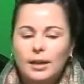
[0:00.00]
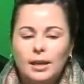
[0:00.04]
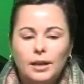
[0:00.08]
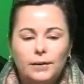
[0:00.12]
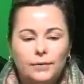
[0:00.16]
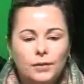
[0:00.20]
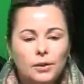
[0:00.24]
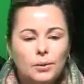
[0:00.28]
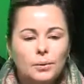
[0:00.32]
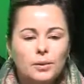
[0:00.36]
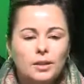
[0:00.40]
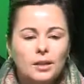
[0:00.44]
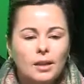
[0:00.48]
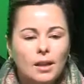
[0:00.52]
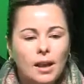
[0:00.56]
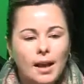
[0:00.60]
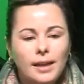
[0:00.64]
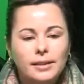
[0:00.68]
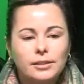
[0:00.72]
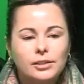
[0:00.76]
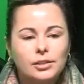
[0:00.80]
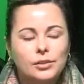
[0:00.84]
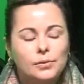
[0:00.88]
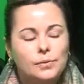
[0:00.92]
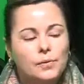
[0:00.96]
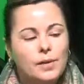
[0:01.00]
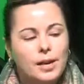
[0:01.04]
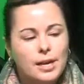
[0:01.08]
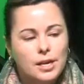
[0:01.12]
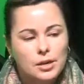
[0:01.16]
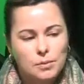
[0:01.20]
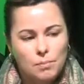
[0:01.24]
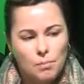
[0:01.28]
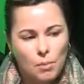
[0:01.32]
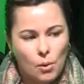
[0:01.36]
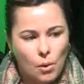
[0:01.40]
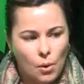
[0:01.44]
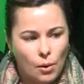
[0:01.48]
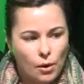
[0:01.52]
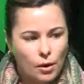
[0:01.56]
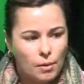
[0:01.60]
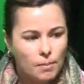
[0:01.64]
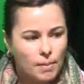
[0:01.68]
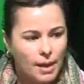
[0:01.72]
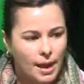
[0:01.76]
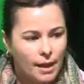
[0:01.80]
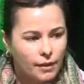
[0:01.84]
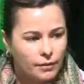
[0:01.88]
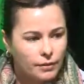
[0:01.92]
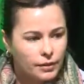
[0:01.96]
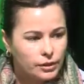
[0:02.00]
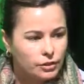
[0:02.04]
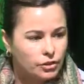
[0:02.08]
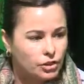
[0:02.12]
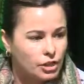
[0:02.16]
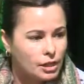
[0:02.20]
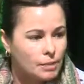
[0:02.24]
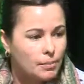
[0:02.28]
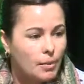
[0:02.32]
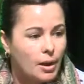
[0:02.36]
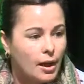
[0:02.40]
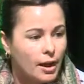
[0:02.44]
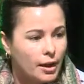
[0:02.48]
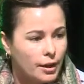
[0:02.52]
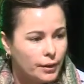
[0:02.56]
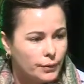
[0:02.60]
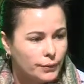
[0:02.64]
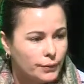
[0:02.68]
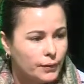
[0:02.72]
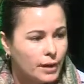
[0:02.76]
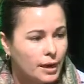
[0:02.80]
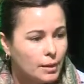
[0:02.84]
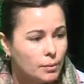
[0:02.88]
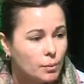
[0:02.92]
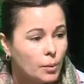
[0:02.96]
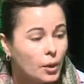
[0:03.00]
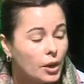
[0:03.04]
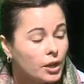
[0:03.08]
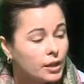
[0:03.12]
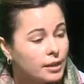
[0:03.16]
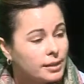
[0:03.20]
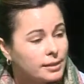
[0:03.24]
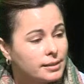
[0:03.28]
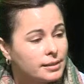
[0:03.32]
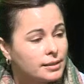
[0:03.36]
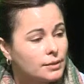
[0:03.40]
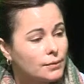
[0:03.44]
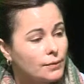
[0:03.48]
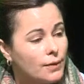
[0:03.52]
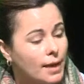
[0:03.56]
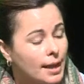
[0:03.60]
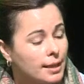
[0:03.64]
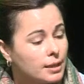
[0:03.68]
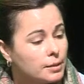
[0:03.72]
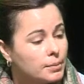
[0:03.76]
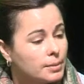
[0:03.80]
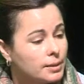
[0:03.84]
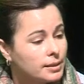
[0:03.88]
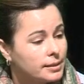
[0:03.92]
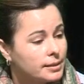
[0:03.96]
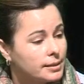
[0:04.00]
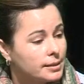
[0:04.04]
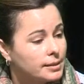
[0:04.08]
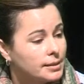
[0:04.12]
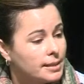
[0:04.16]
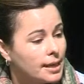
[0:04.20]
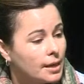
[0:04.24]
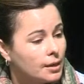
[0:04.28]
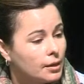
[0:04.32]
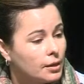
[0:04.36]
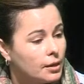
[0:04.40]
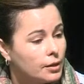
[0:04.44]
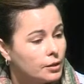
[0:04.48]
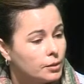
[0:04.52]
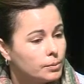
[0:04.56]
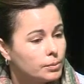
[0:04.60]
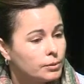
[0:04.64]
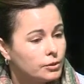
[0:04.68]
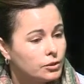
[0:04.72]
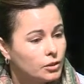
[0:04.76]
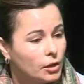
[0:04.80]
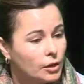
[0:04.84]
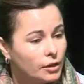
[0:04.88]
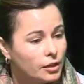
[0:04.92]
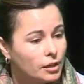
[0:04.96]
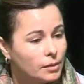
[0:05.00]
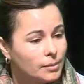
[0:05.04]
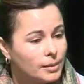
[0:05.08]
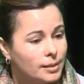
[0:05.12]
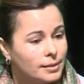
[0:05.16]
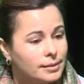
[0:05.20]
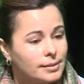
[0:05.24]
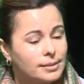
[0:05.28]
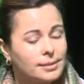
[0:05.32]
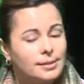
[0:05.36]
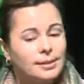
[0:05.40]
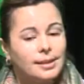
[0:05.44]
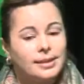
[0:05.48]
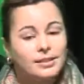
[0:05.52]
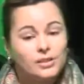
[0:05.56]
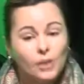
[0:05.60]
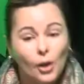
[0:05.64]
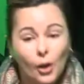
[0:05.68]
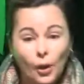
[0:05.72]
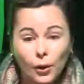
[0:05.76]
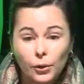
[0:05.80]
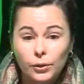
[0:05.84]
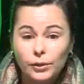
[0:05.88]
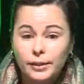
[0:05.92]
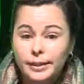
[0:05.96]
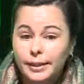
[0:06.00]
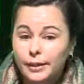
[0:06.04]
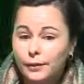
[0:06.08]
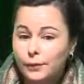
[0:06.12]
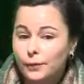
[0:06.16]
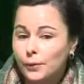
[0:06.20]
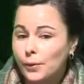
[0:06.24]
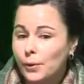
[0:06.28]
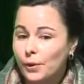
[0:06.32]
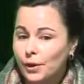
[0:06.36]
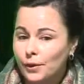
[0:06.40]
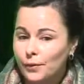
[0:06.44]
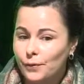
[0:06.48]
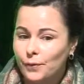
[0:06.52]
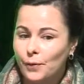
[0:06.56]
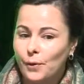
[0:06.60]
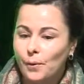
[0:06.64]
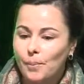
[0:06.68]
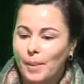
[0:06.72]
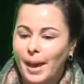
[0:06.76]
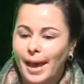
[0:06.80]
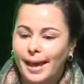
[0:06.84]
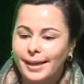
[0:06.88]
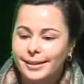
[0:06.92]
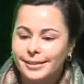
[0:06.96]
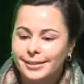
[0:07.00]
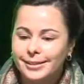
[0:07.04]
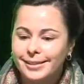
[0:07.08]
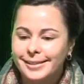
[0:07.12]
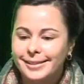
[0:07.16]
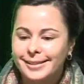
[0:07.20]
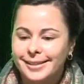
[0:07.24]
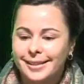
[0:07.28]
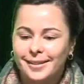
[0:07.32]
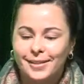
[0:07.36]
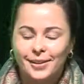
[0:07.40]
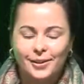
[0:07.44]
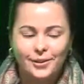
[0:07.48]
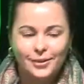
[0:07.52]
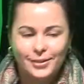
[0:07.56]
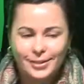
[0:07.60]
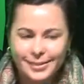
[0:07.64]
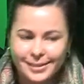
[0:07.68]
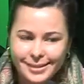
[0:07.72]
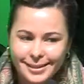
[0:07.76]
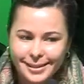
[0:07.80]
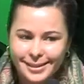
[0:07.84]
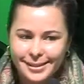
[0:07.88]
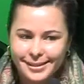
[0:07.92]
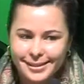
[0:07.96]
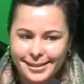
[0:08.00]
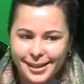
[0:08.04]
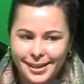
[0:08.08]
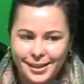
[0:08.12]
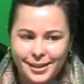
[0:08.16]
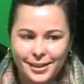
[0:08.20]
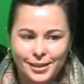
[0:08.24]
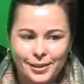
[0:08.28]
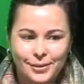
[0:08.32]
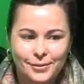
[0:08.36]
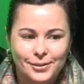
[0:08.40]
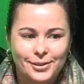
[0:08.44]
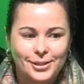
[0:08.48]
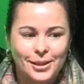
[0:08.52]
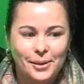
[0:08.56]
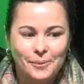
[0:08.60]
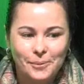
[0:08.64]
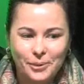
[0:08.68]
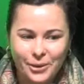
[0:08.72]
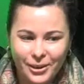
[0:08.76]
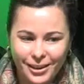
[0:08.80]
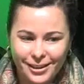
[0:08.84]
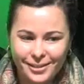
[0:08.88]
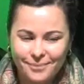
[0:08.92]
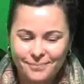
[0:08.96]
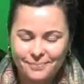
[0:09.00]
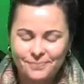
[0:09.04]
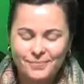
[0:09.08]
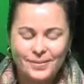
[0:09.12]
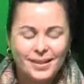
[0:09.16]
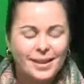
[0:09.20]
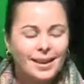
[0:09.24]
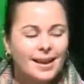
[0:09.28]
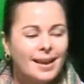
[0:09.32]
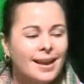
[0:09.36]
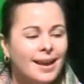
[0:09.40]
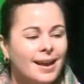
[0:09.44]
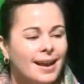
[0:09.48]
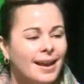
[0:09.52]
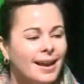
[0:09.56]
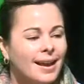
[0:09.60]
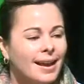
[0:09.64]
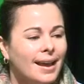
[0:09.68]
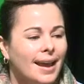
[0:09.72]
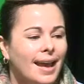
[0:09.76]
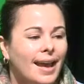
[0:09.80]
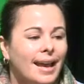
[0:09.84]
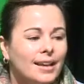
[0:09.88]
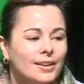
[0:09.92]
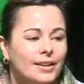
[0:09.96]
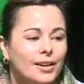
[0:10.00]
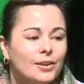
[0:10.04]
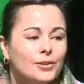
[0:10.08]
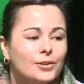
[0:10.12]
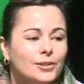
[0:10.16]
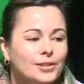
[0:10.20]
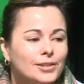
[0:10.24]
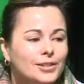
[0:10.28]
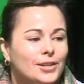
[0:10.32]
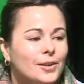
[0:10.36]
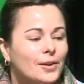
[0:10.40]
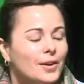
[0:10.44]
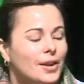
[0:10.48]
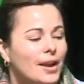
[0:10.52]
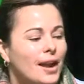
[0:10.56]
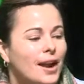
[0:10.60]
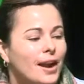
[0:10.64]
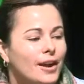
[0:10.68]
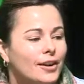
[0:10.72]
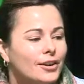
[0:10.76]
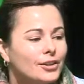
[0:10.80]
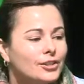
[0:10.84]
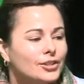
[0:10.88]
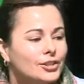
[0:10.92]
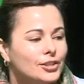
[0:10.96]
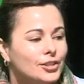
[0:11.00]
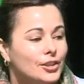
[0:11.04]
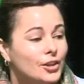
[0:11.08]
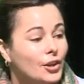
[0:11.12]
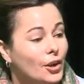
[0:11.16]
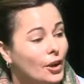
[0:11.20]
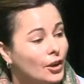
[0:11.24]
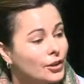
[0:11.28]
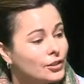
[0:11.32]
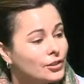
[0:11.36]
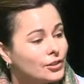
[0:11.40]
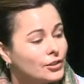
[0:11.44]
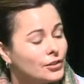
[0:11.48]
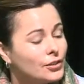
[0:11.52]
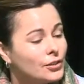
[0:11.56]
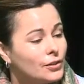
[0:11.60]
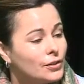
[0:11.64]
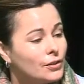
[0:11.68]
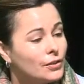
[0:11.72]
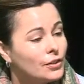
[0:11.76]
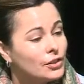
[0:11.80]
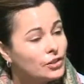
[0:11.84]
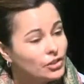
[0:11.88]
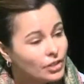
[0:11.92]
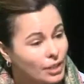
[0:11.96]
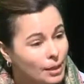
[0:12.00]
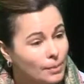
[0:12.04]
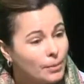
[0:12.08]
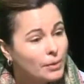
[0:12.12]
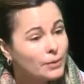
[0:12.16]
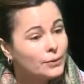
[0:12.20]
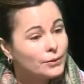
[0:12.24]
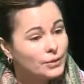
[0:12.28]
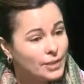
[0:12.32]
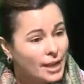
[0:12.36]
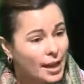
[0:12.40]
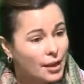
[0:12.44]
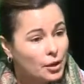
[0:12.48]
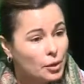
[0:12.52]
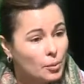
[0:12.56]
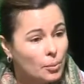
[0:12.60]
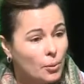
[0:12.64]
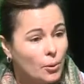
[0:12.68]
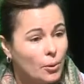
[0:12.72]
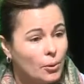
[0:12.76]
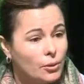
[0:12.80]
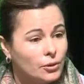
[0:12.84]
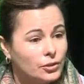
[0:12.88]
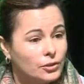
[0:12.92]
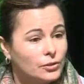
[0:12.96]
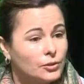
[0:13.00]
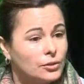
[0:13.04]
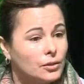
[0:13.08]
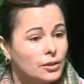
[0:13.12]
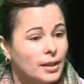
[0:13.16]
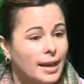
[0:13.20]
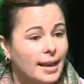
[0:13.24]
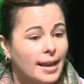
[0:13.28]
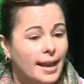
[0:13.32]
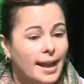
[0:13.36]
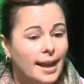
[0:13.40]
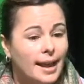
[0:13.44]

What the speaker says: If you would like to read more about the GBio framework, it's available as a downloadable document. It's only 44 pages and there is an executive summary. And I'd also encourage you to go to the GBIF data portal and